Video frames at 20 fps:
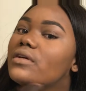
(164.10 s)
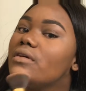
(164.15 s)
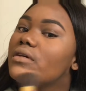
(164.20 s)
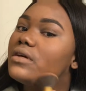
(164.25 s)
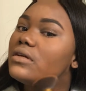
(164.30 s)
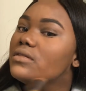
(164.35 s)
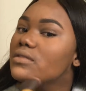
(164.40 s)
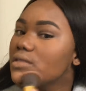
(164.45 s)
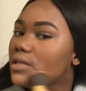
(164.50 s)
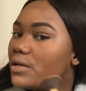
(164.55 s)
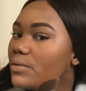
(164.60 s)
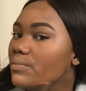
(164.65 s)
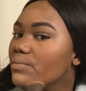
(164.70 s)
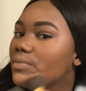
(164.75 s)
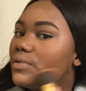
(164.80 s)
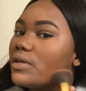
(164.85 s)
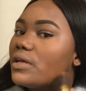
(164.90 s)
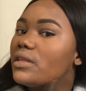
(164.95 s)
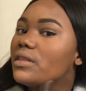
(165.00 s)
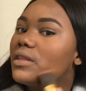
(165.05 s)
And then
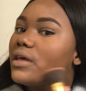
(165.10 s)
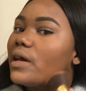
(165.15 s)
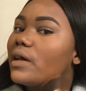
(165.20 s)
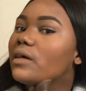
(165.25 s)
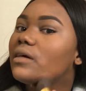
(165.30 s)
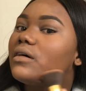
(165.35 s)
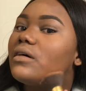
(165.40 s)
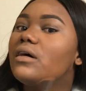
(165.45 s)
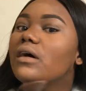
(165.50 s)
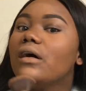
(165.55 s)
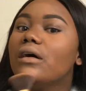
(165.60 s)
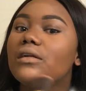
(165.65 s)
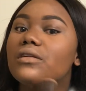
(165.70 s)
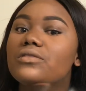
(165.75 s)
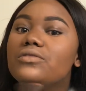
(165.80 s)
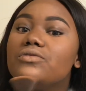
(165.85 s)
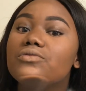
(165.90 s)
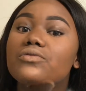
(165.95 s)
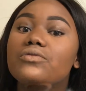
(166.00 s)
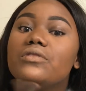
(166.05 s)
blend that
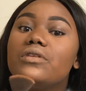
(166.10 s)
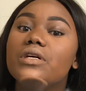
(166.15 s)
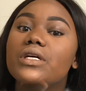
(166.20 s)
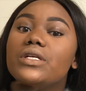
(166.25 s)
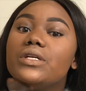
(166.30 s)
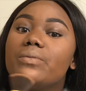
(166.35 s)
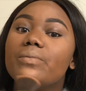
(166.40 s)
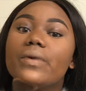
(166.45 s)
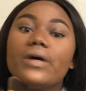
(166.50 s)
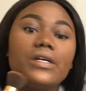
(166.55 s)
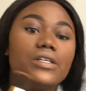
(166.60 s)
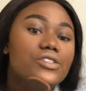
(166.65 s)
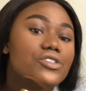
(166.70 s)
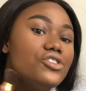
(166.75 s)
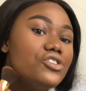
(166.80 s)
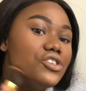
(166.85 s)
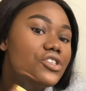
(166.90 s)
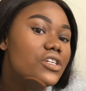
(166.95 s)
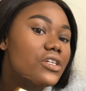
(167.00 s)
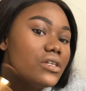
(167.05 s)
contour into my
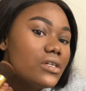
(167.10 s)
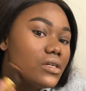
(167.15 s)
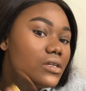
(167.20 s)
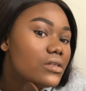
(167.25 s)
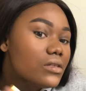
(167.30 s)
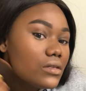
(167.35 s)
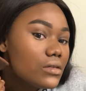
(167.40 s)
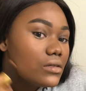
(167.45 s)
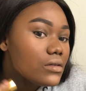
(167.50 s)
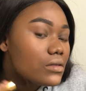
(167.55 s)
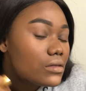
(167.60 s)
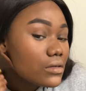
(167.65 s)
chin.